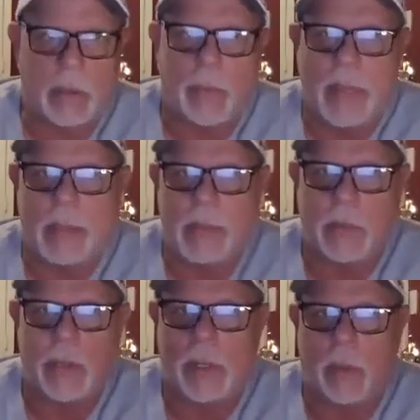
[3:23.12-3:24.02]
go back to the
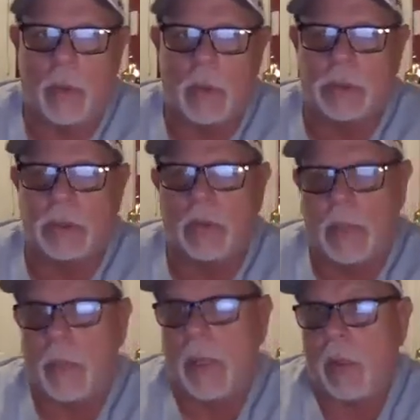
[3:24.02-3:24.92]
way they were.
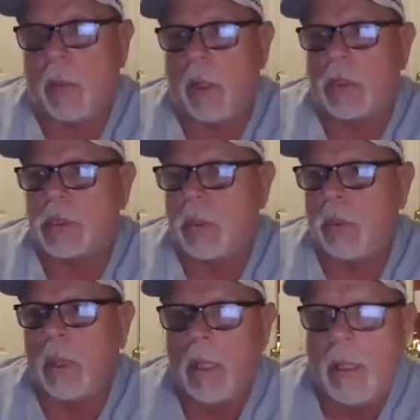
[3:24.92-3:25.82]

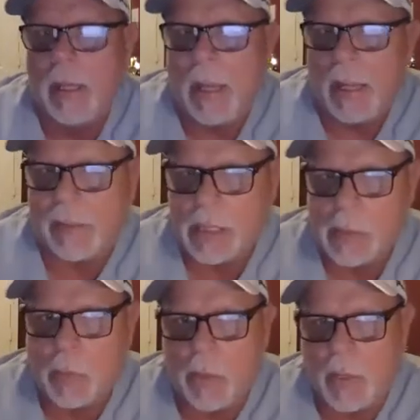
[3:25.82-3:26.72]
So at this
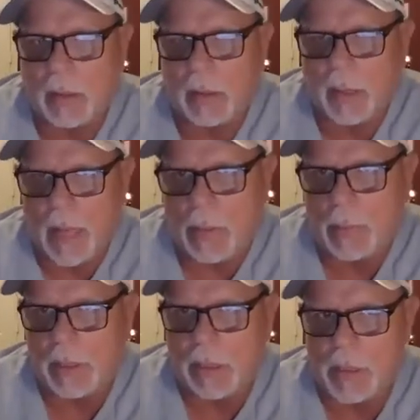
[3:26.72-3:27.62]
point, I
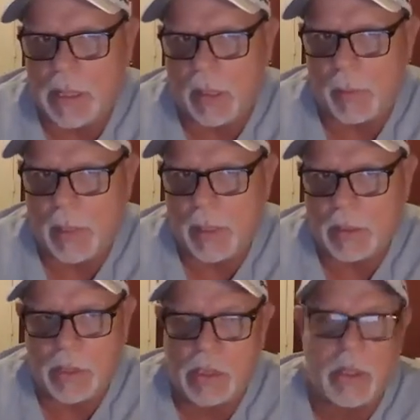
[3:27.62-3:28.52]
would consider
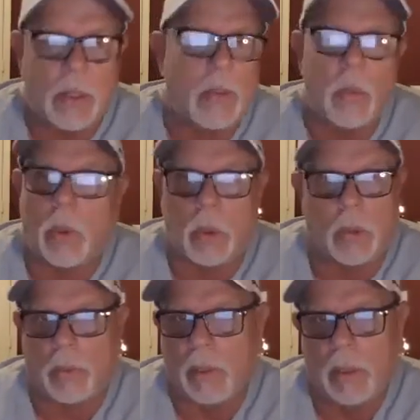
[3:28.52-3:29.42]
it's just a new world.
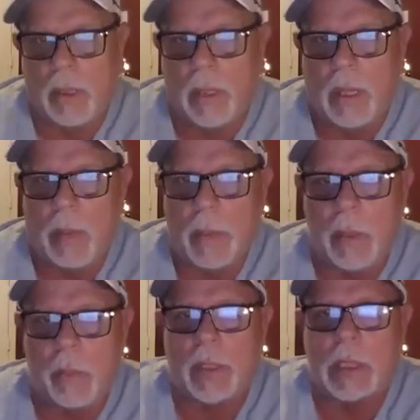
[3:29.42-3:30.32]
I
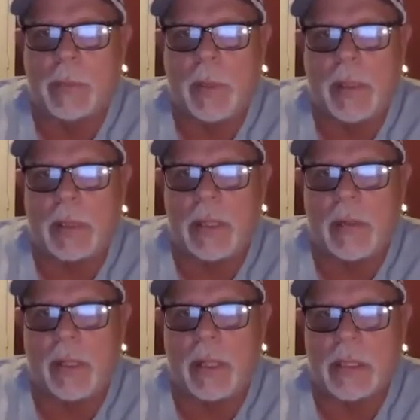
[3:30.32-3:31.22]
mean, we're experiencing
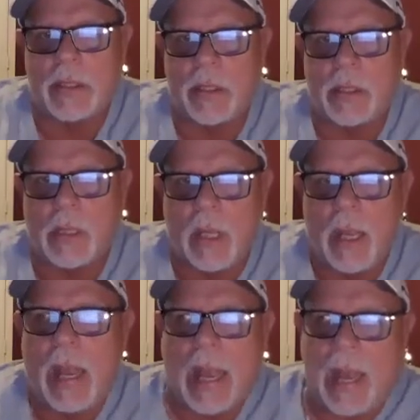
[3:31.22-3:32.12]
things that's just
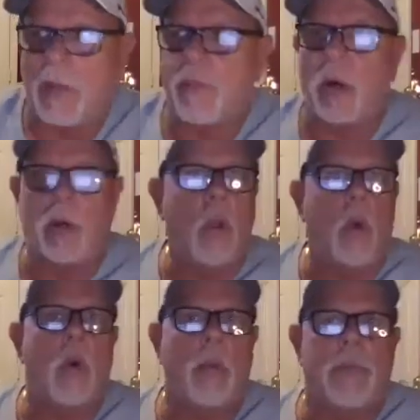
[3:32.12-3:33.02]
out of our
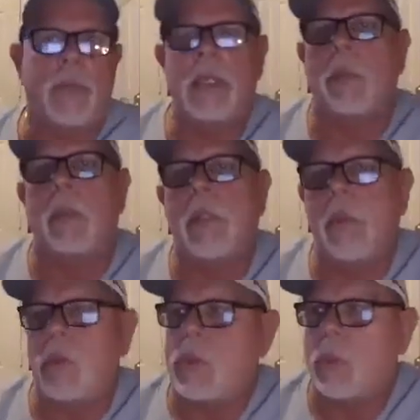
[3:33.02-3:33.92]
norm, things that we're
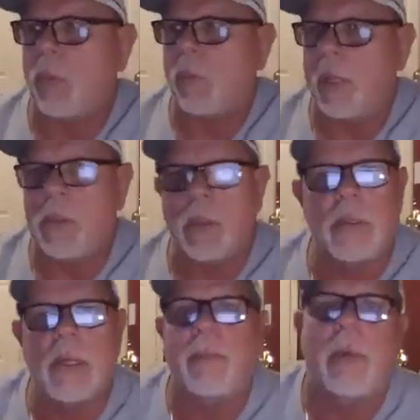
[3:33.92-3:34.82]
used to. Things are
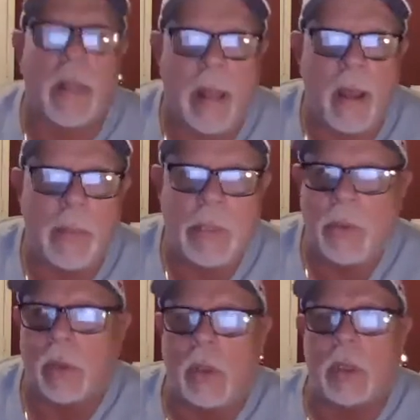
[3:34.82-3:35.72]
different now. I mean,
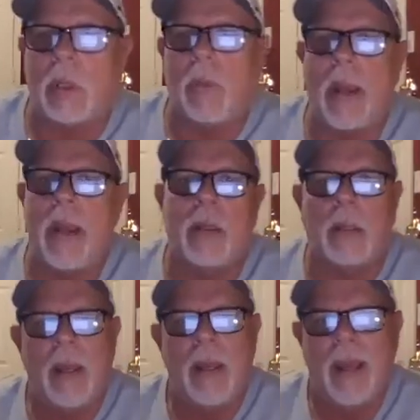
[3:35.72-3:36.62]
you can look around.
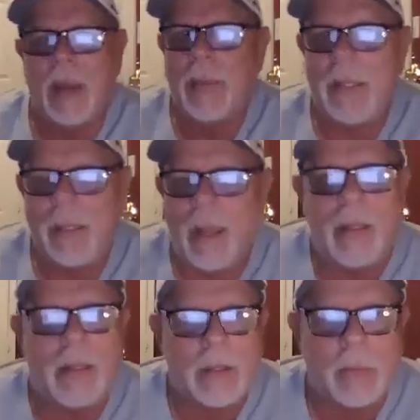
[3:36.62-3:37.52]
I mean,
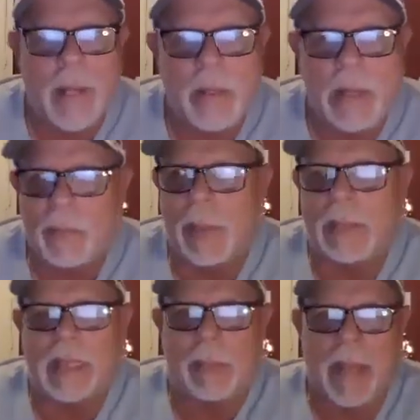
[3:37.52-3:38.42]
God, look around.
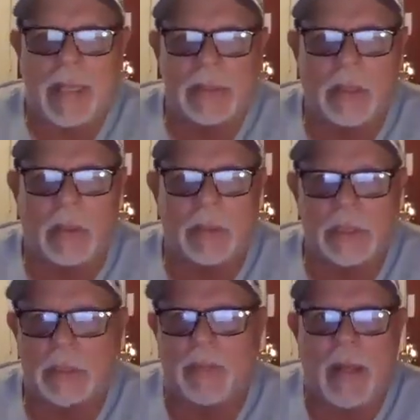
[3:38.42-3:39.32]
Everybody's got masks on.
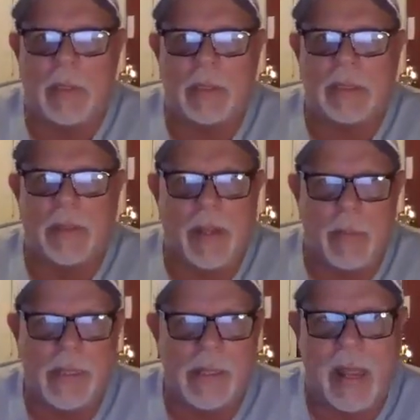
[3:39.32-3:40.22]
Just 5 months ago, that
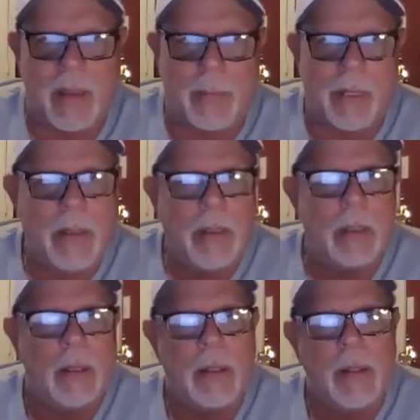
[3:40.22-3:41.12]
wasn't happening.
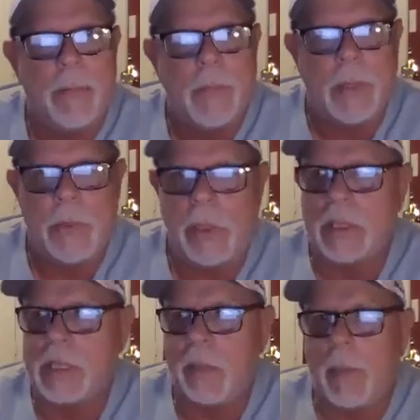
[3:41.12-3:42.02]
You can
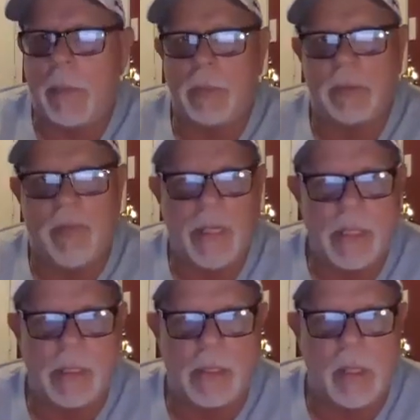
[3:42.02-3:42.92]
see people's
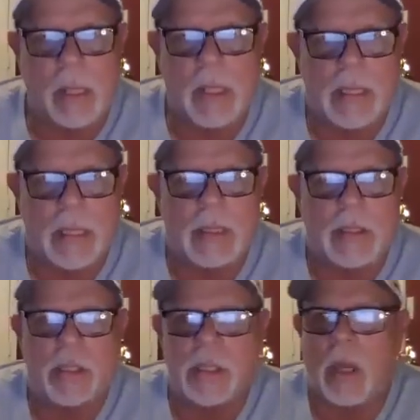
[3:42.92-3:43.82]
faces. You can't. It's
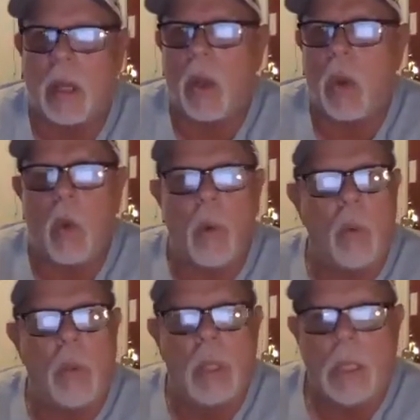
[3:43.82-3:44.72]
just a
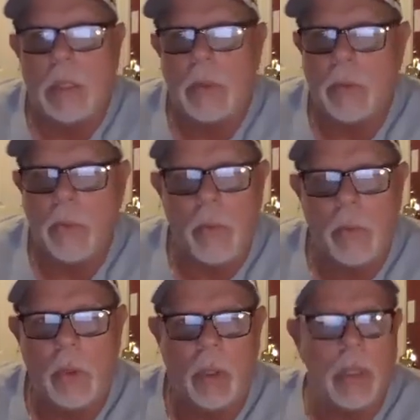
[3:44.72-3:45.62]
whole new
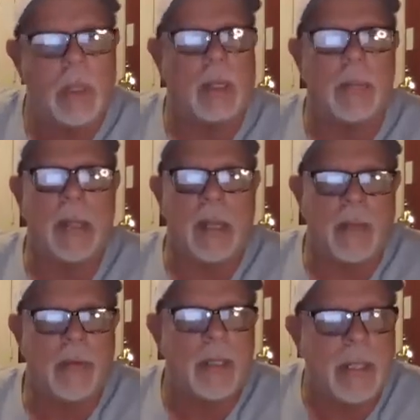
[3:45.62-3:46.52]
look. I mean,
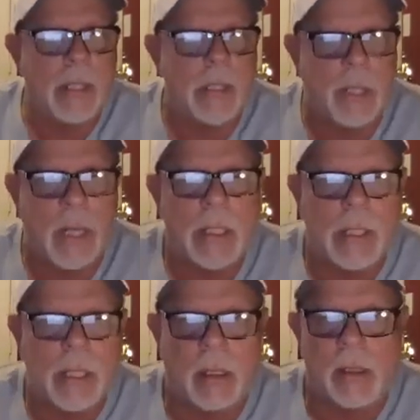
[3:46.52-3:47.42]
everything's
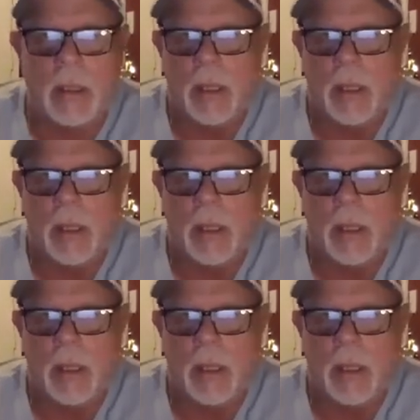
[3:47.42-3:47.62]
changing, and